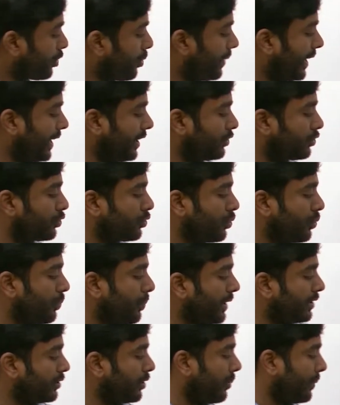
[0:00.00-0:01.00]
or minus 2,
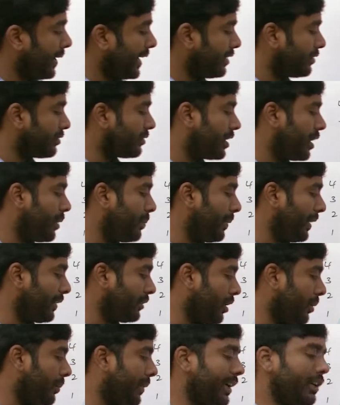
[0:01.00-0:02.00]
plus or minus 3,
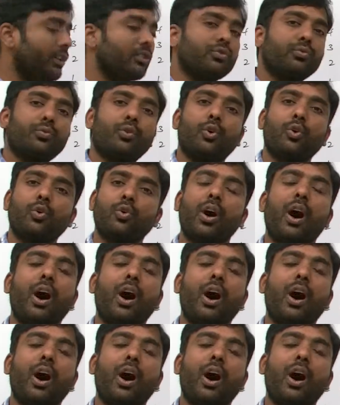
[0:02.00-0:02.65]
plus or minus 4